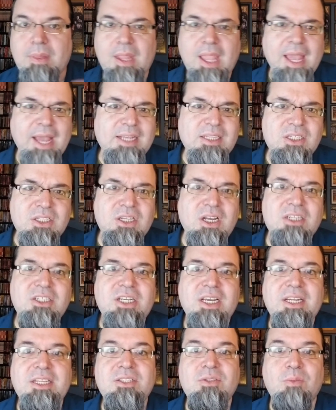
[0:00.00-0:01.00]
As such,
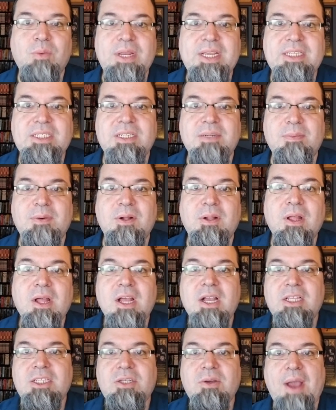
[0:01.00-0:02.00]
it is reasonable
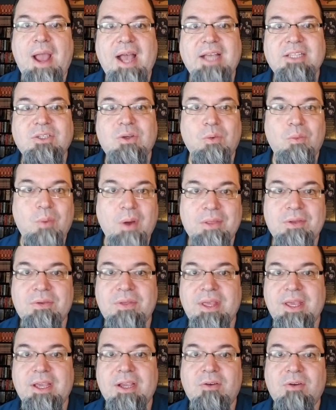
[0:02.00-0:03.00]
to ask whether
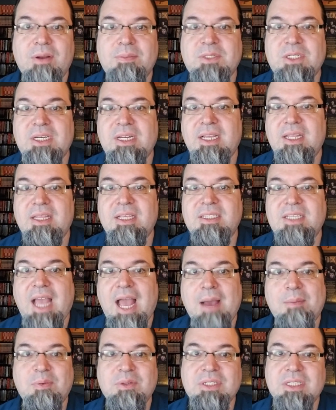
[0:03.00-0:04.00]
the encryption in this
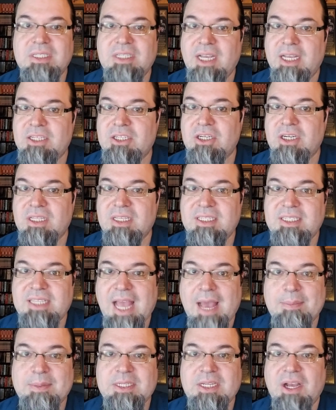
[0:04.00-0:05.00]
app was intentionally
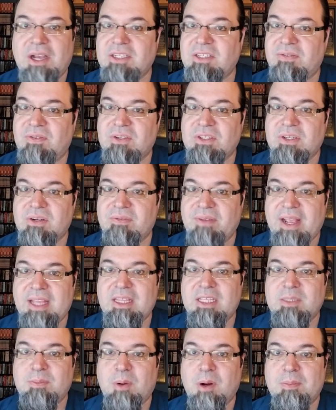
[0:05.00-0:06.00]
sabotaged for
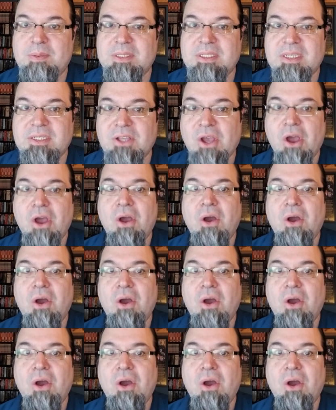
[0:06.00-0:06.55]
surveillance purposes